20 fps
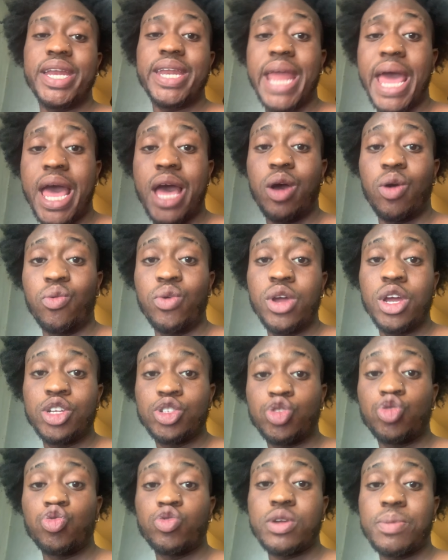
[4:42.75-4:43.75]
now
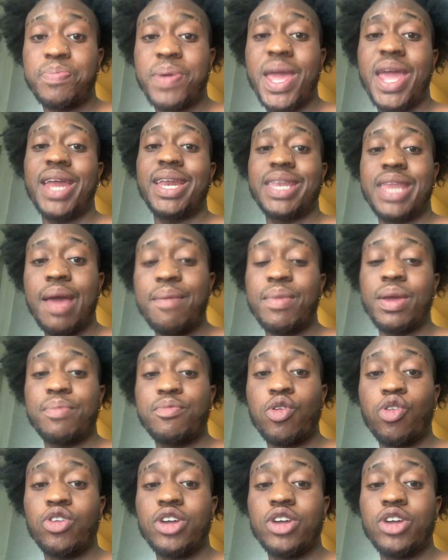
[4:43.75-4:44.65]
during the pandemic, bro.